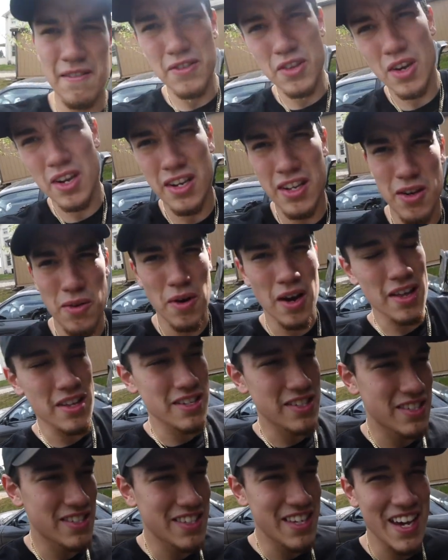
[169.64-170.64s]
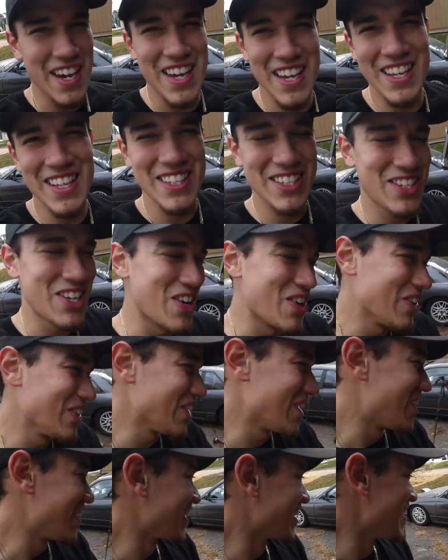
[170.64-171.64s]
have no idea why this is taking so
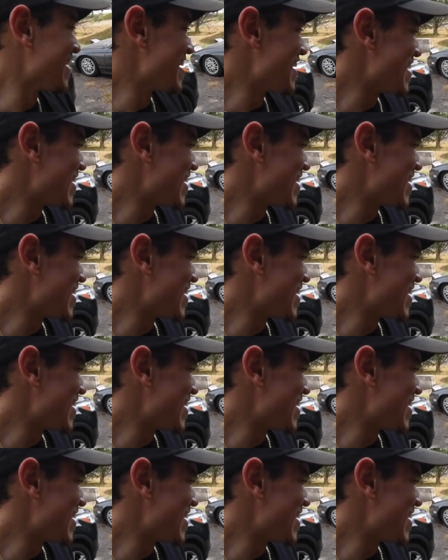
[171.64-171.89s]
long,